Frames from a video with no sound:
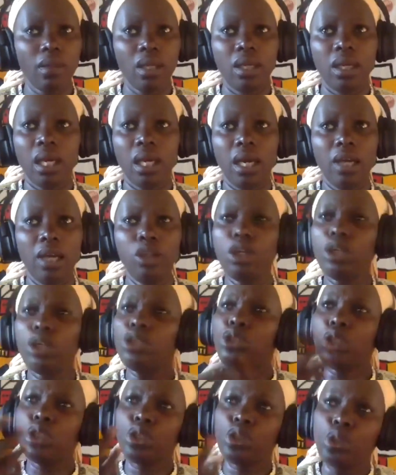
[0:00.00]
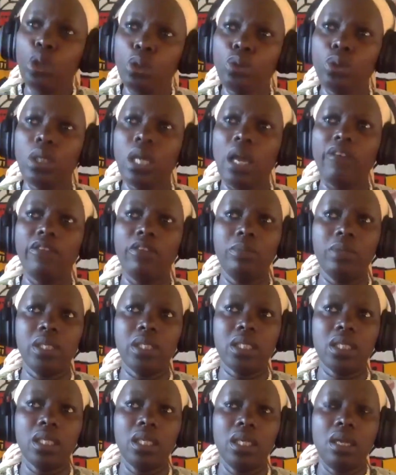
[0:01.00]
not just talk to
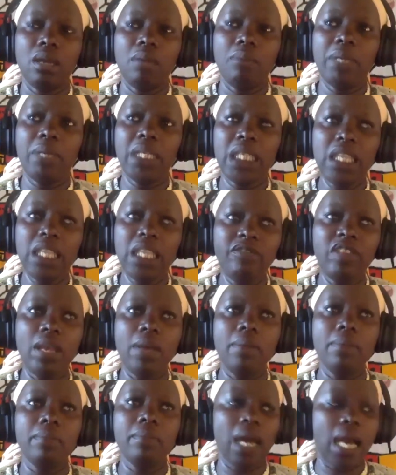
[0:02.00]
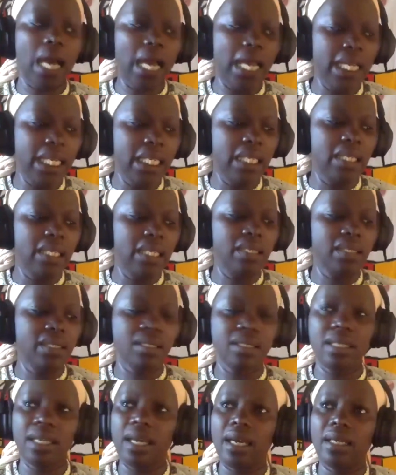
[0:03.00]
government, but give them ideas
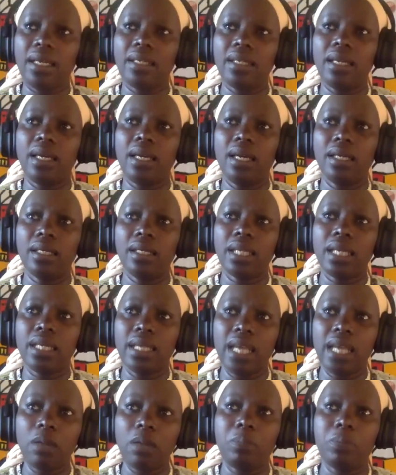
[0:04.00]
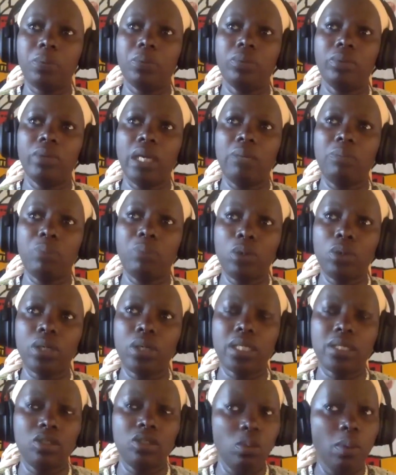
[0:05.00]
that can help and
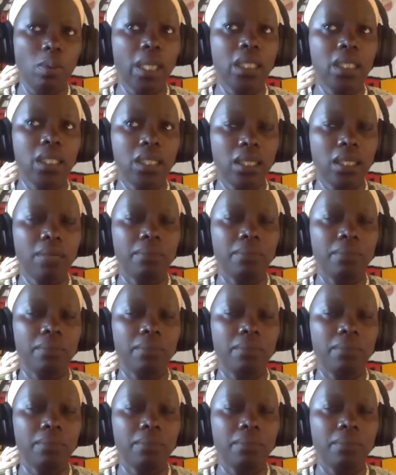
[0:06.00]
progress humanity.